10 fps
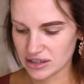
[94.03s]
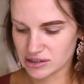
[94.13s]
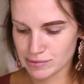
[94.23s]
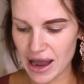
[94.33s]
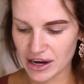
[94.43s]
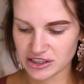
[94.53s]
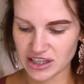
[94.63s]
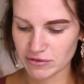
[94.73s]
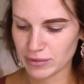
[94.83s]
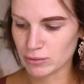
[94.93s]
It's a package
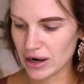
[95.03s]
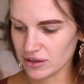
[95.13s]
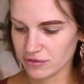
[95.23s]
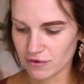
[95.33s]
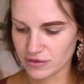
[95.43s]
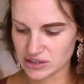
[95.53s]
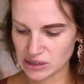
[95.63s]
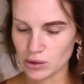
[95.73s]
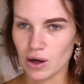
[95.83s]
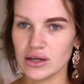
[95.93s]
that I've been waiting for
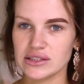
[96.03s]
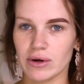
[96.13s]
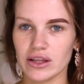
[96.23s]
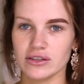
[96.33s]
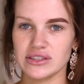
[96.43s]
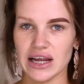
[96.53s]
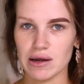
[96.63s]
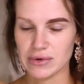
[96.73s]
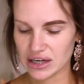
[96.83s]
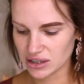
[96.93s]
so long. It's one of those
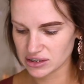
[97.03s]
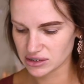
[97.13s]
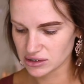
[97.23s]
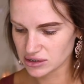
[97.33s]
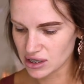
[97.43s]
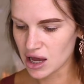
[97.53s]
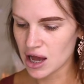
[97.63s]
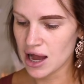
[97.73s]
name necklaces.